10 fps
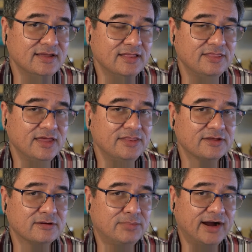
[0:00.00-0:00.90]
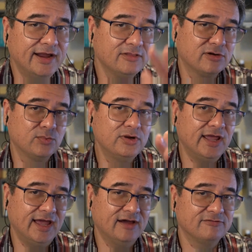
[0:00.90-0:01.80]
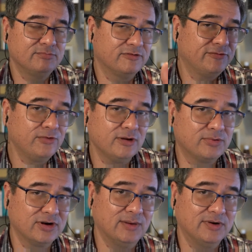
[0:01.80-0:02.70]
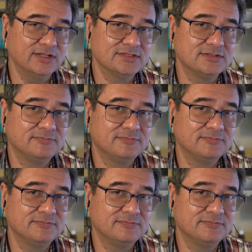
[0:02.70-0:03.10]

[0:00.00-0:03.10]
than the compiler would have before your program runs.